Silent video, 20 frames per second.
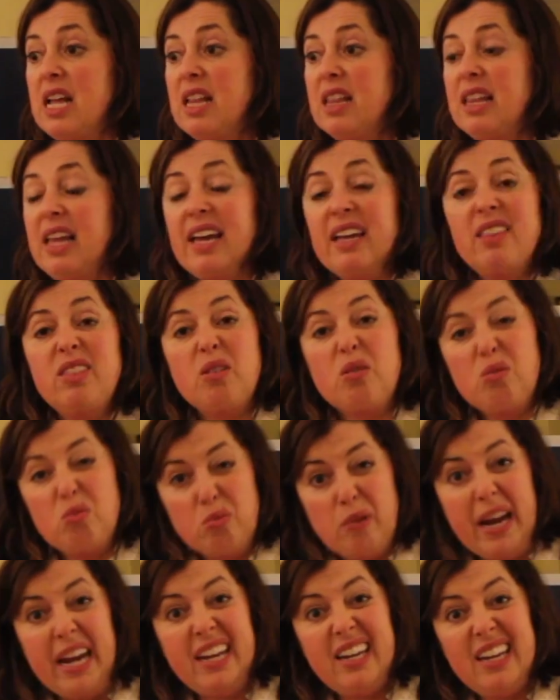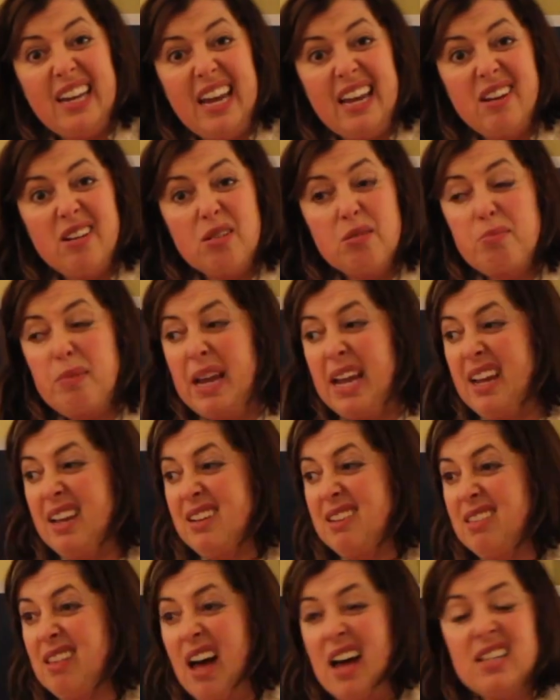like the radiator
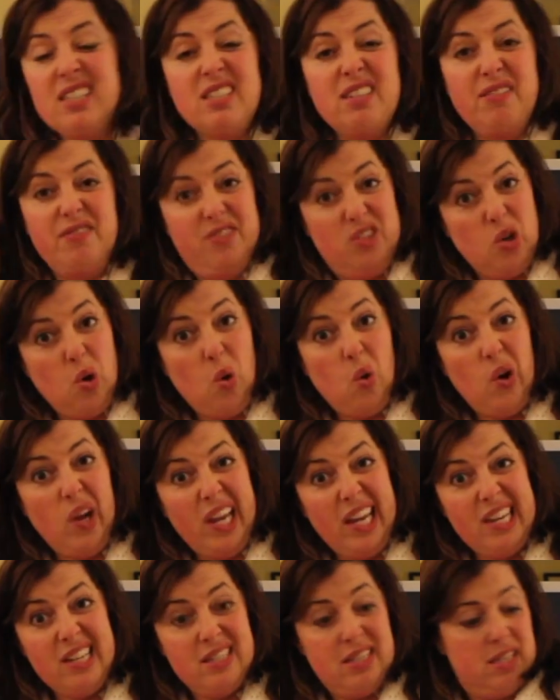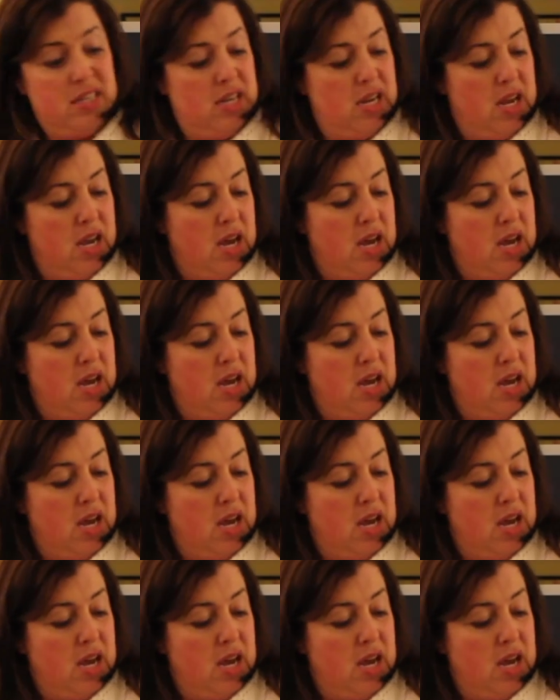made lots of noise,